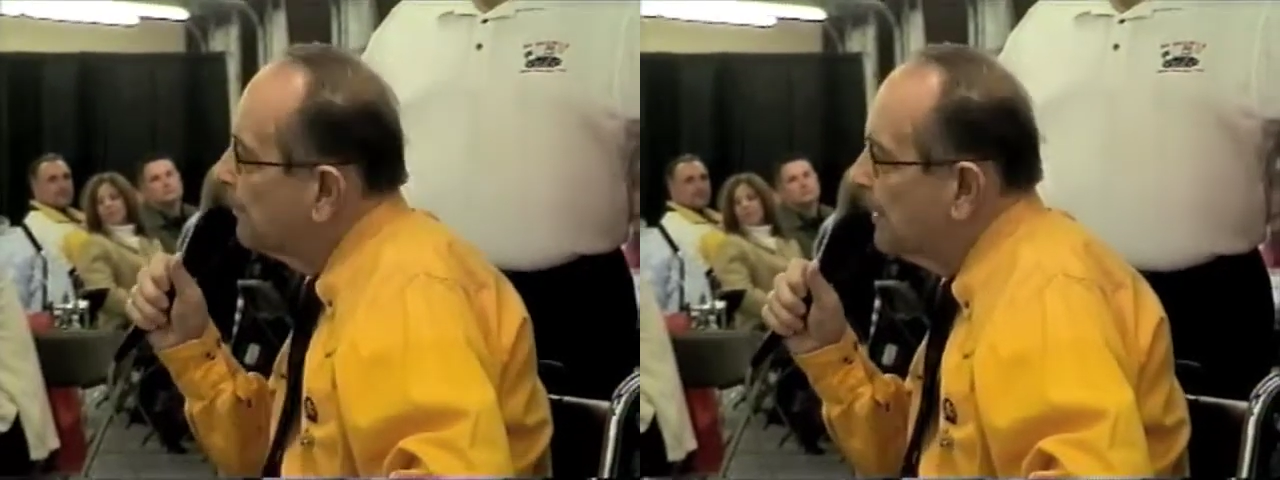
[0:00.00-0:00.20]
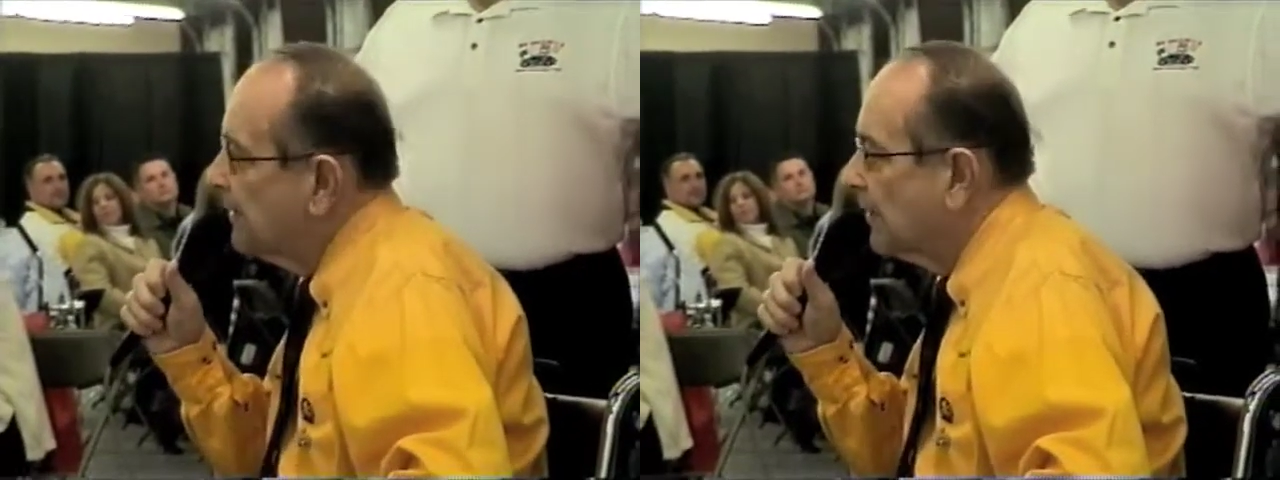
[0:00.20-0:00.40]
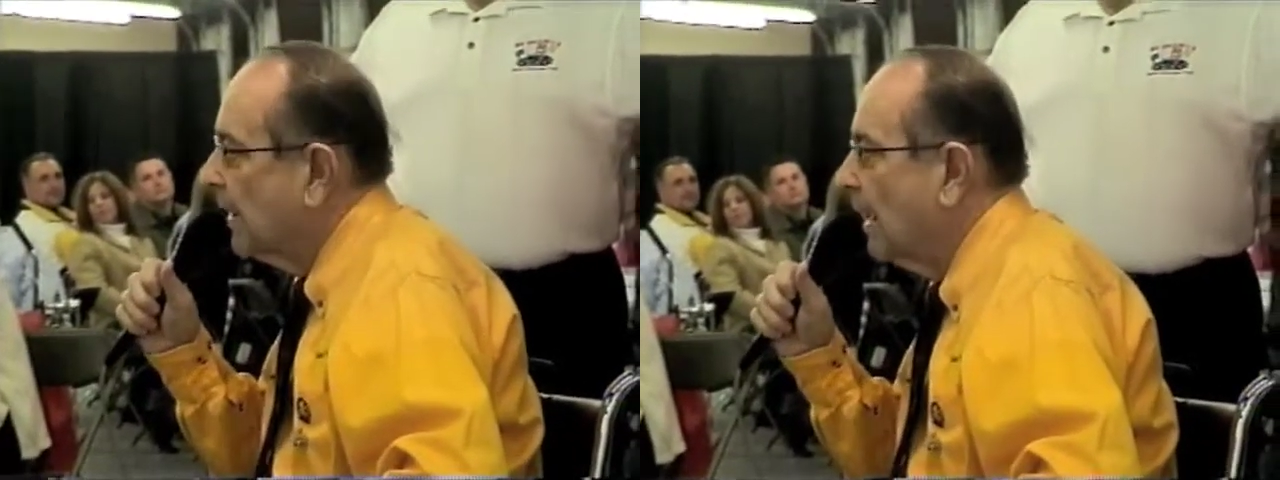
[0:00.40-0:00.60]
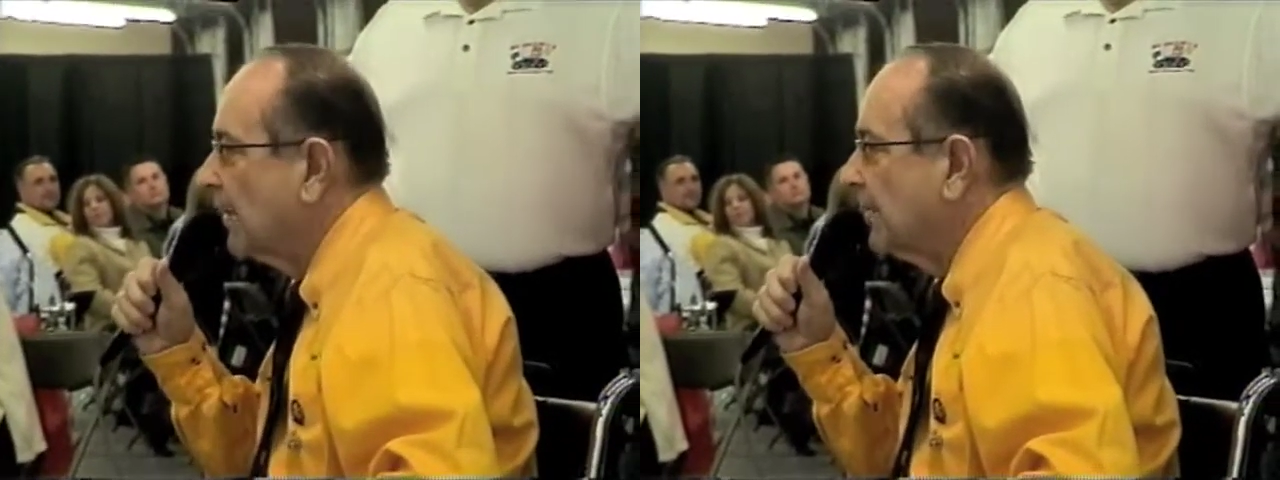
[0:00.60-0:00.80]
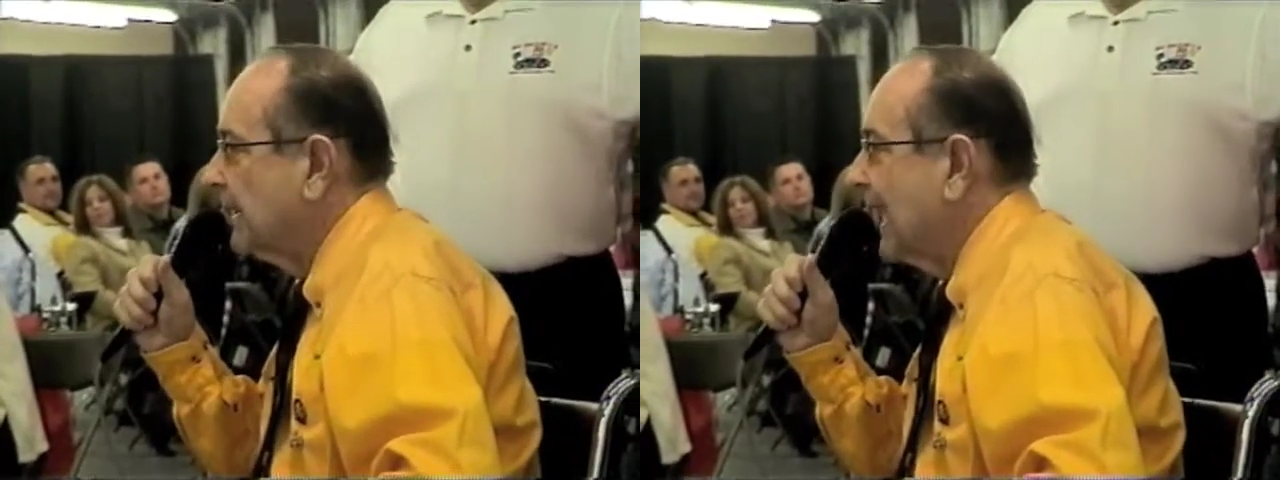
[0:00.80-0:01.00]
bring your
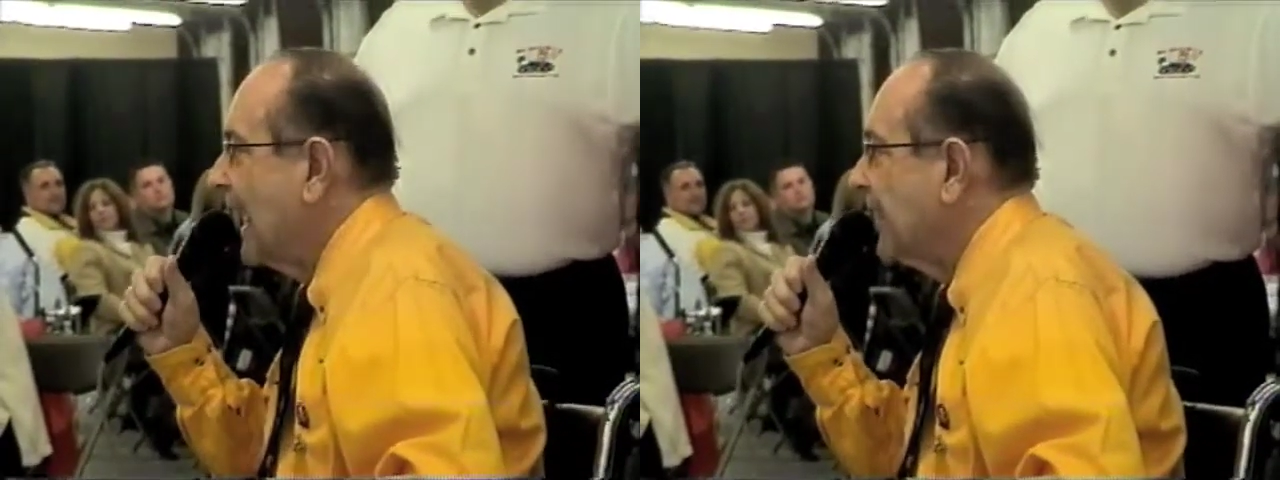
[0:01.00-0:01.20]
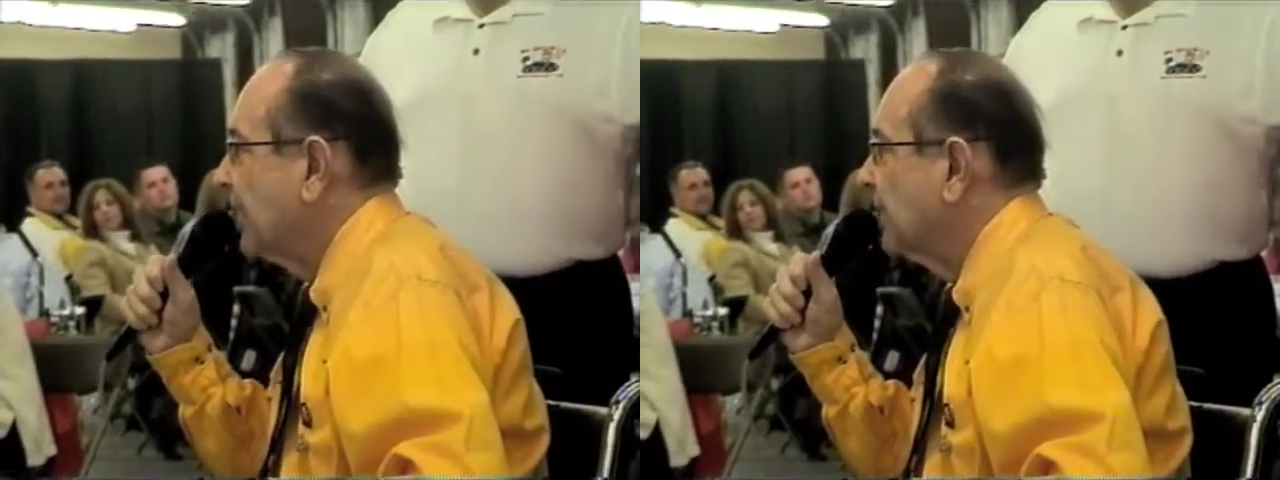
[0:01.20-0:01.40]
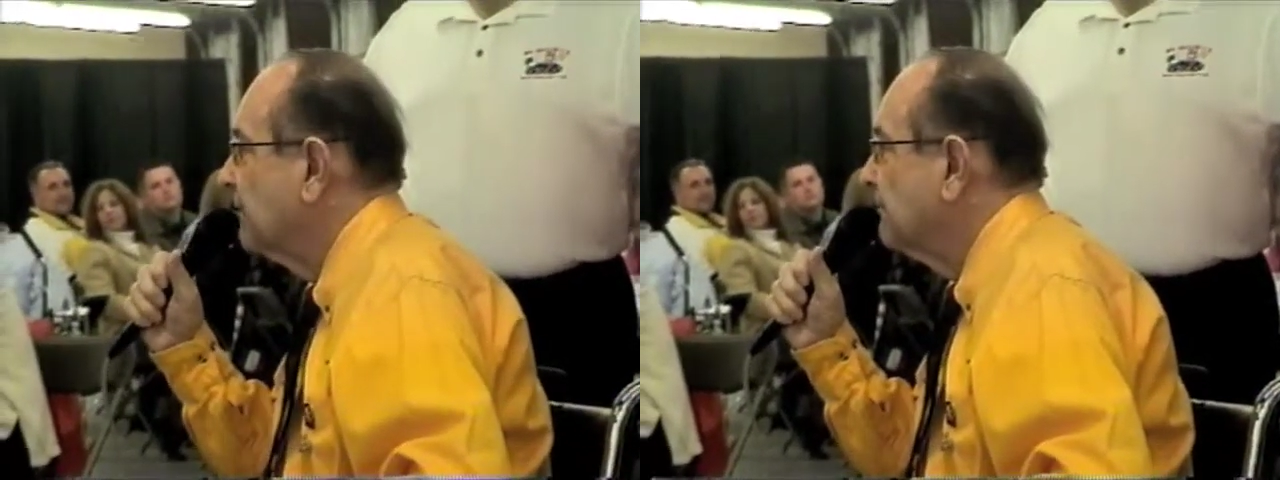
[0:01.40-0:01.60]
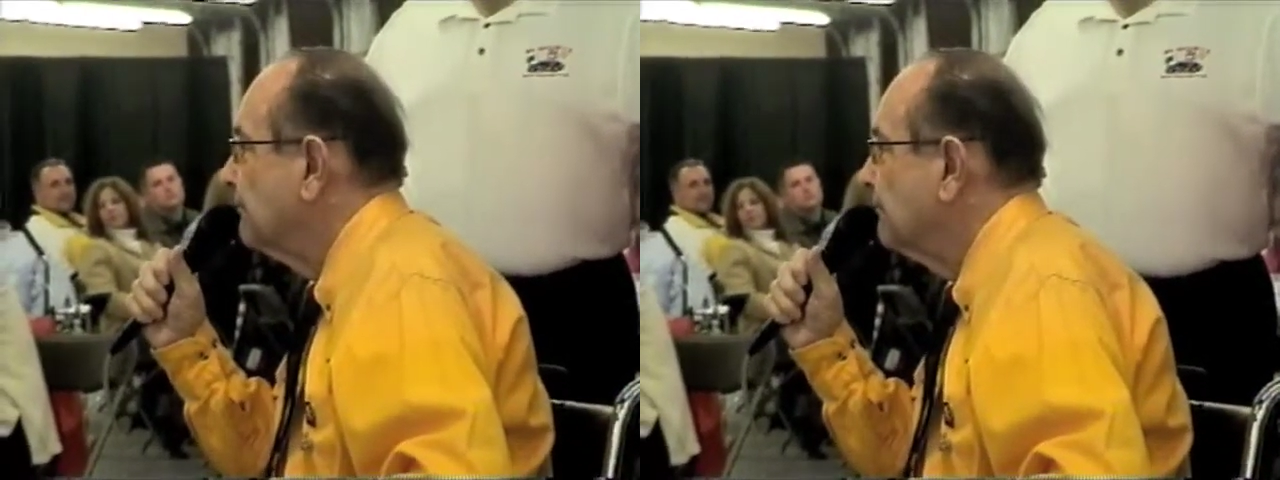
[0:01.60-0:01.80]
car in. I had a